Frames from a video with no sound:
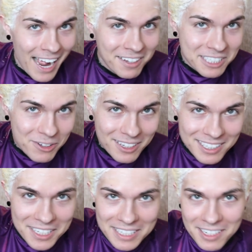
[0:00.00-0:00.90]
as you can
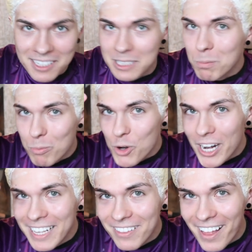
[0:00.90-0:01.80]
see, is
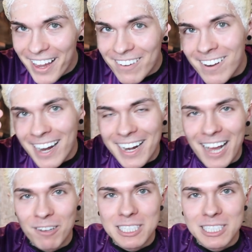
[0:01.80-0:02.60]
pretty light right now,